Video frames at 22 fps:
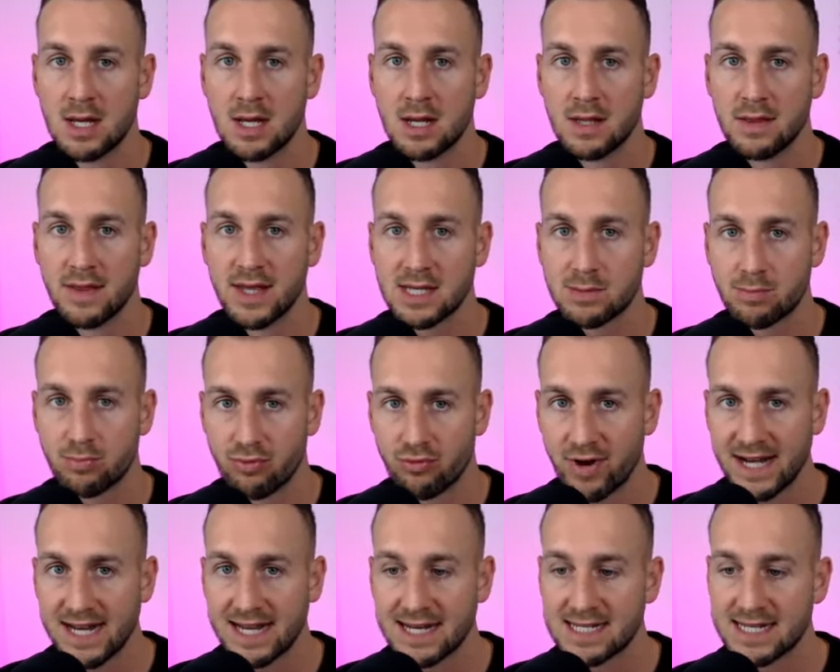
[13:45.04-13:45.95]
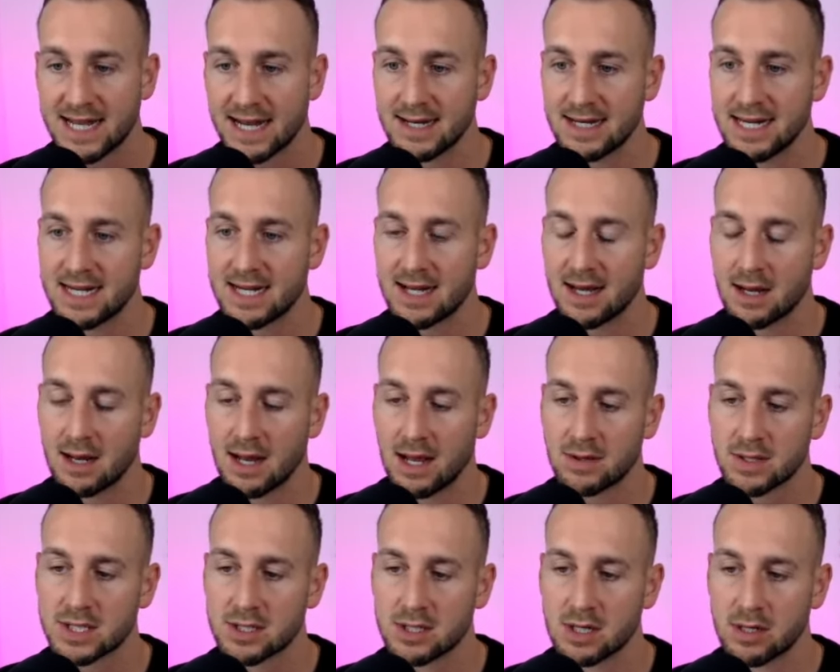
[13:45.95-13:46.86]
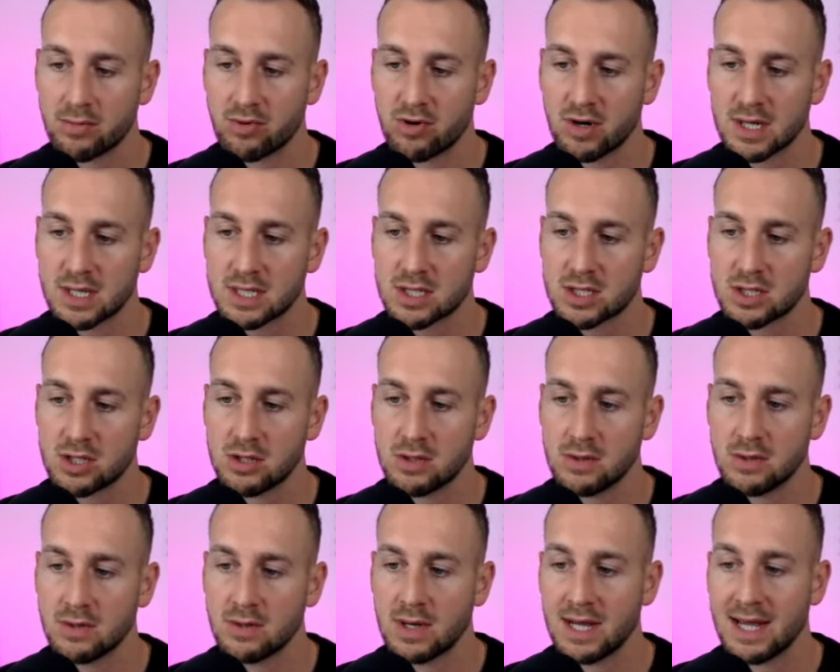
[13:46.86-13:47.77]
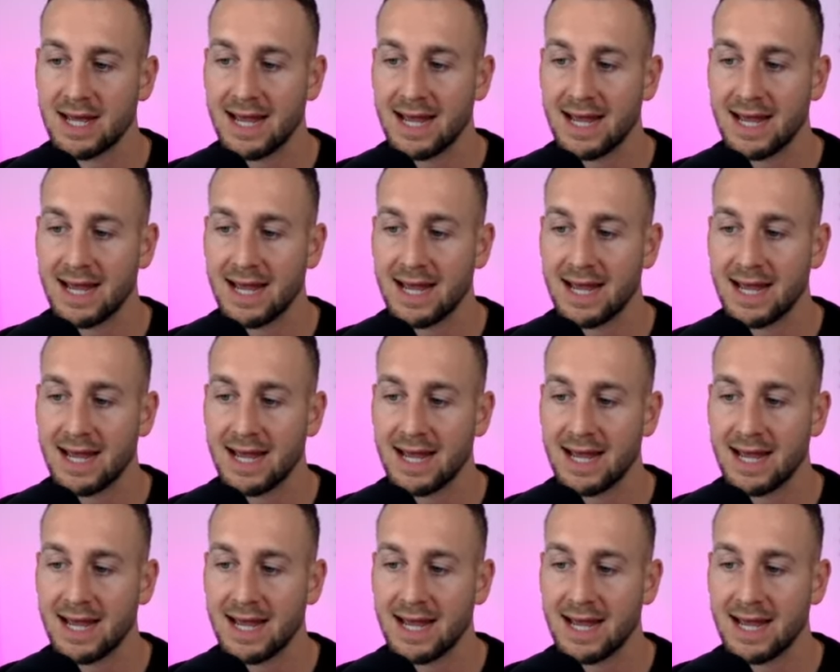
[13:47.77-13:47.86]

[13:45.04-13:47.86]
this braiding technique allows Cerberus to